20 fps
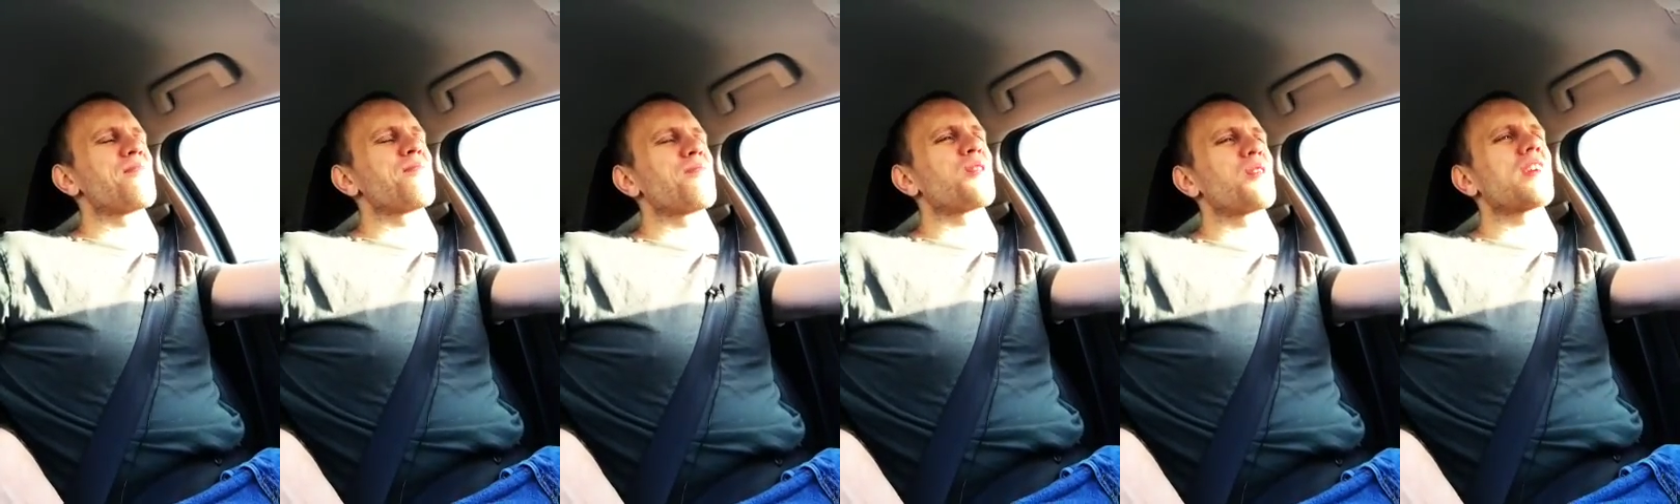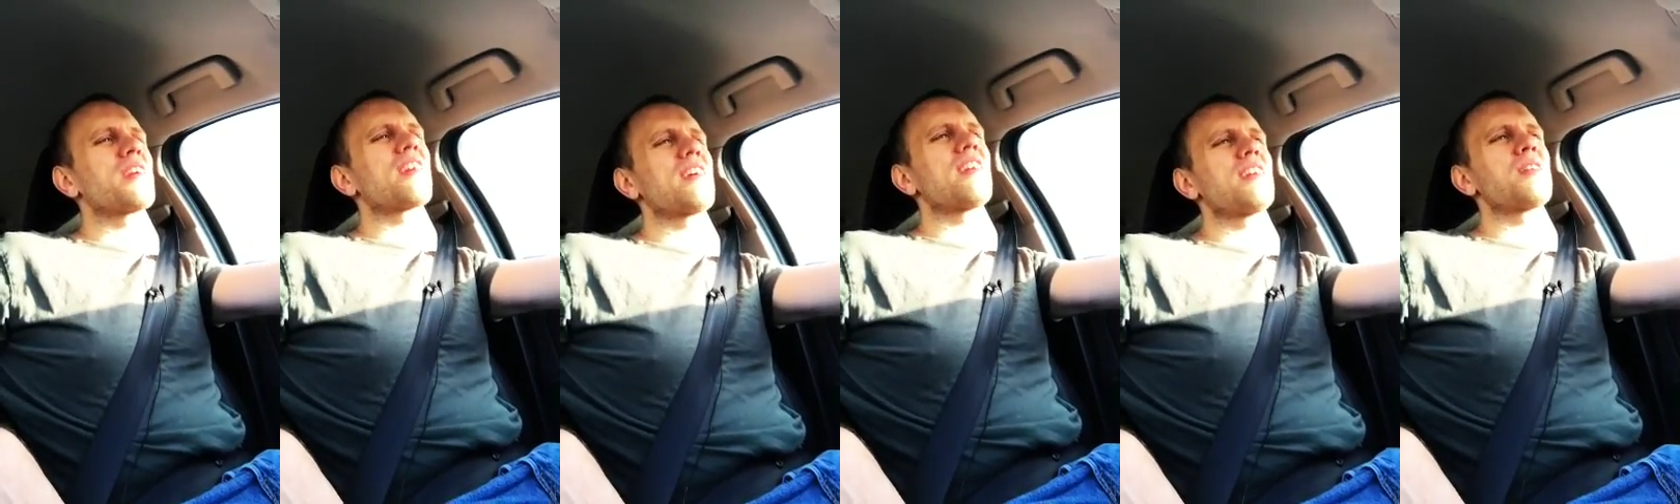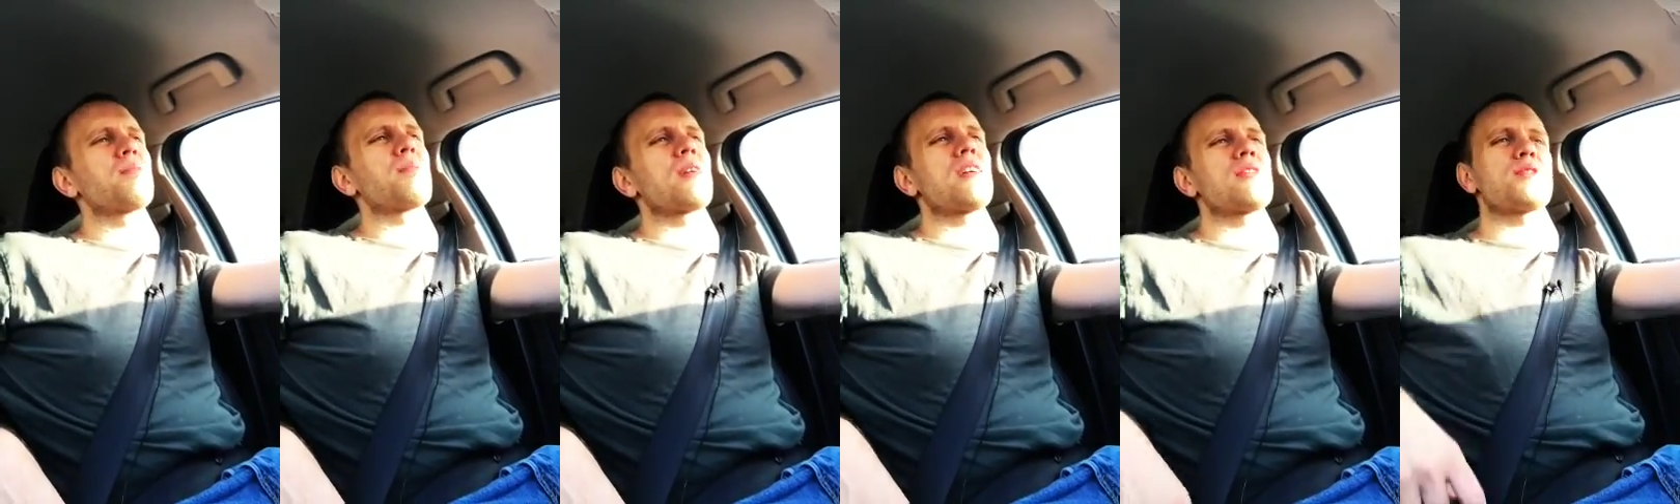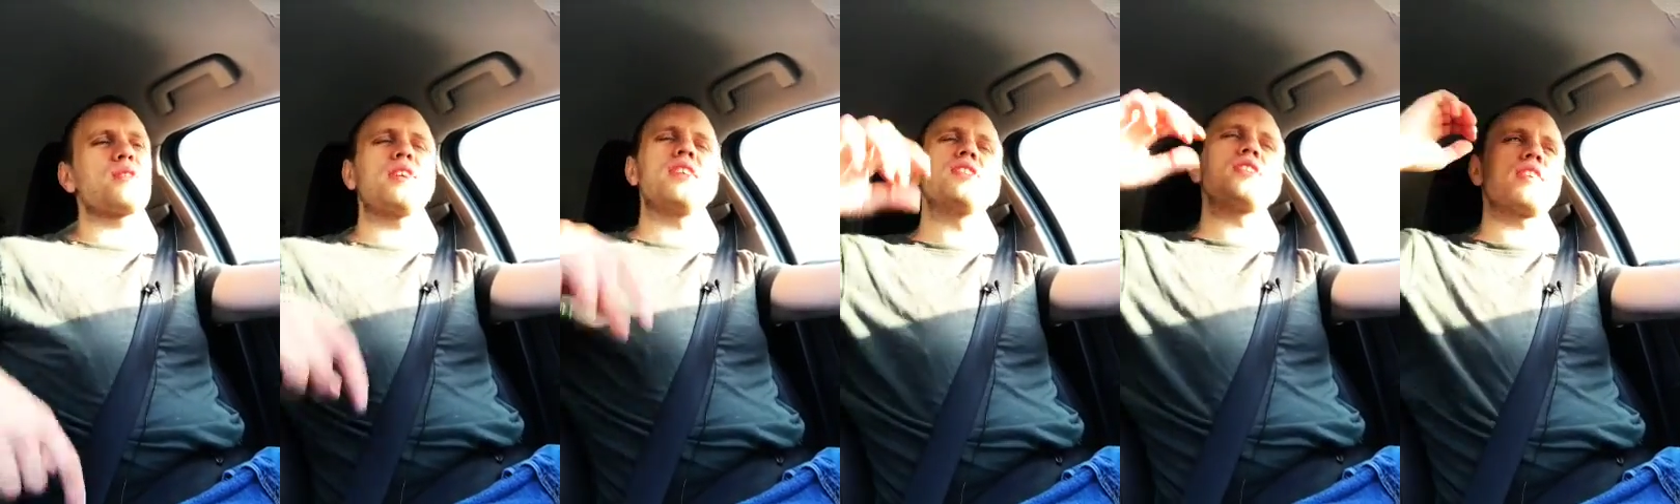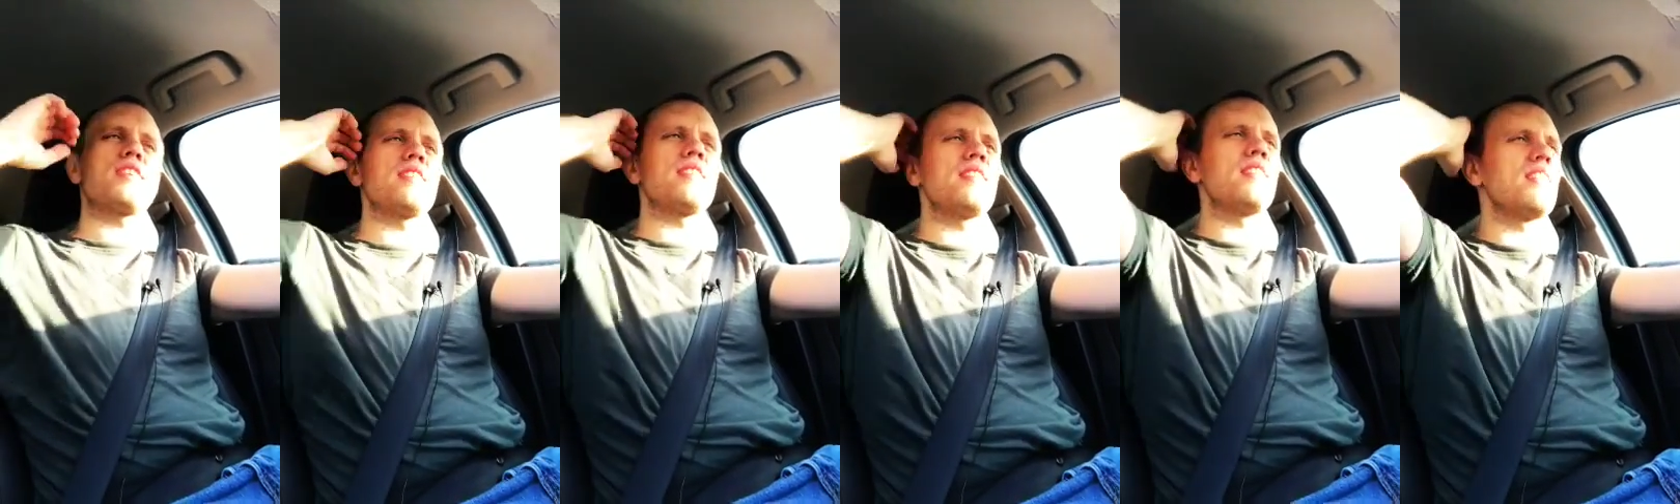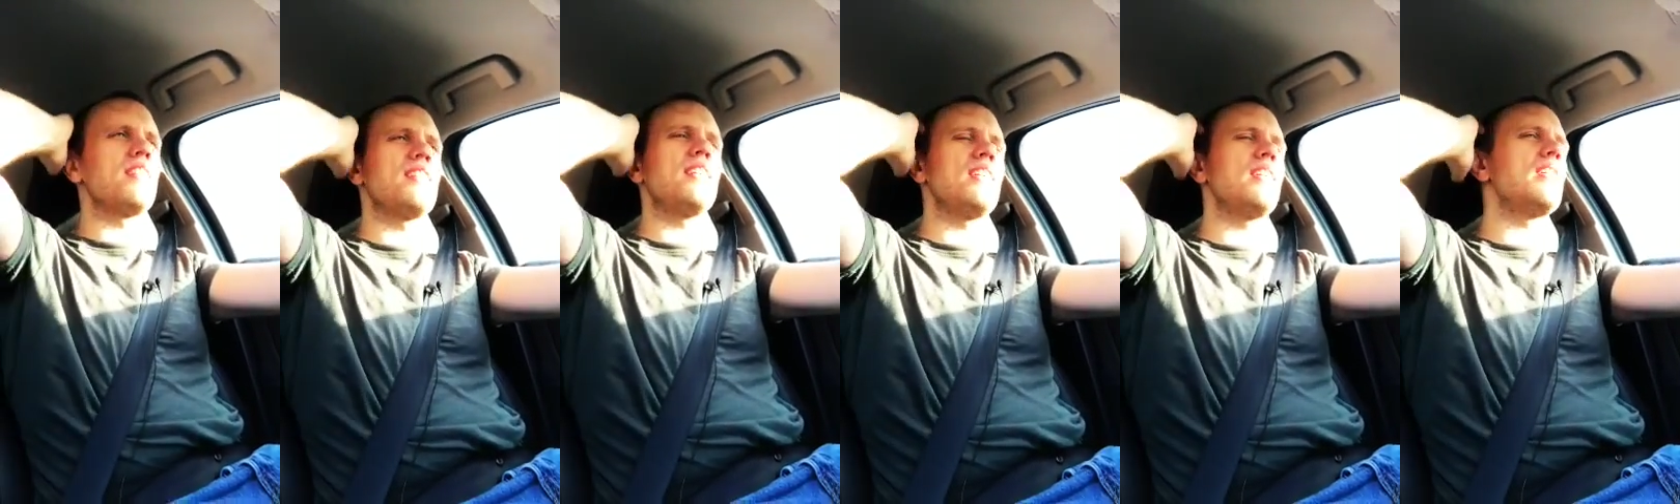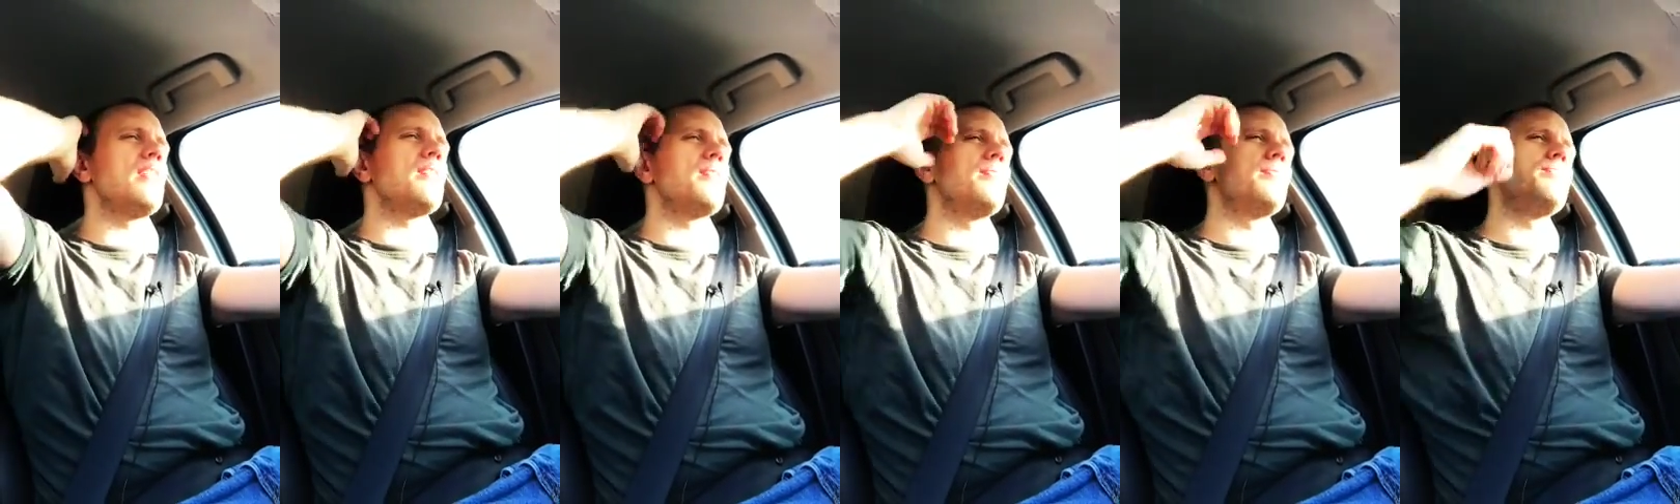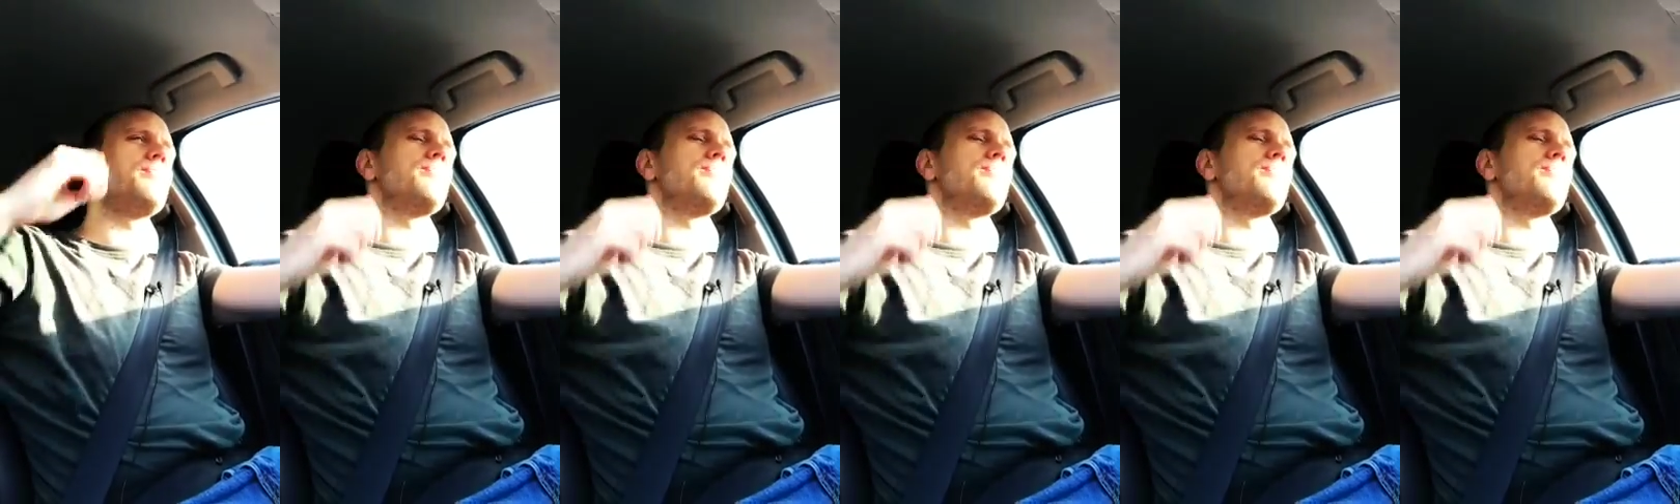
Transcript: working on a browser engine, it